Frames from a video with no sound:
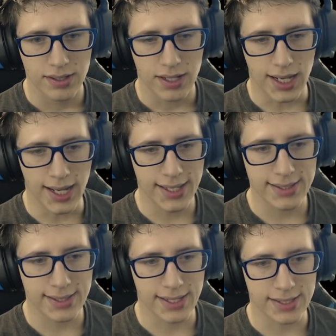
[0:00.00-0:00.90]

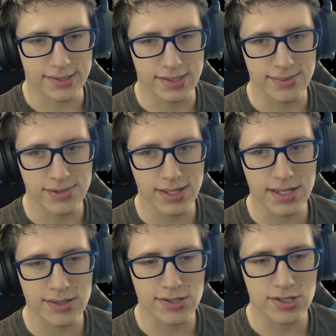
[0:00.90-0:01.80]
Oddly, it seems like
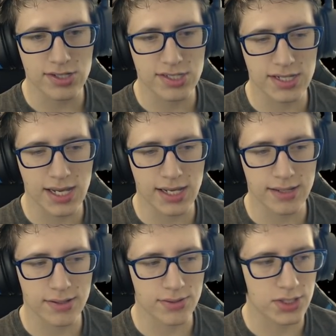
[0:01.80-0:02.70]
it's just staying
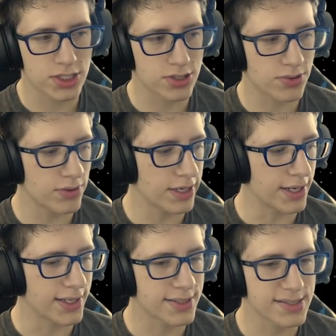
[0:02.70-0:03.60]
in those
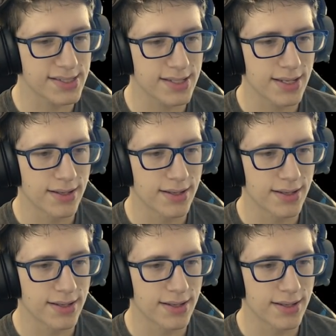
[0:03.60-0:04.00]
streaks.